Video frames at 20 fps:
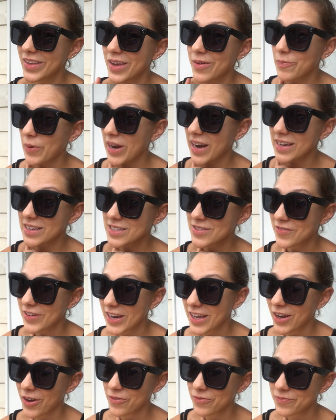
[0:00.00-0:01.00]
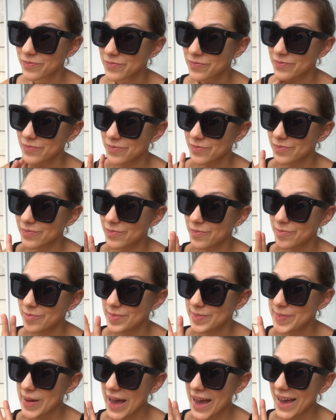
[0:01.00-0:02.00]
in my next video.
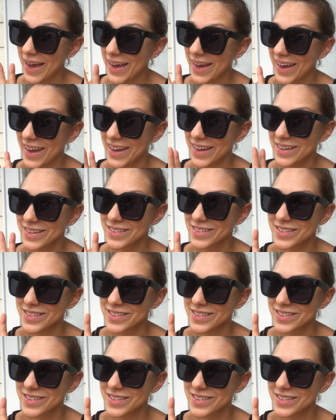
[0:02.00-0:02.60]
Bye.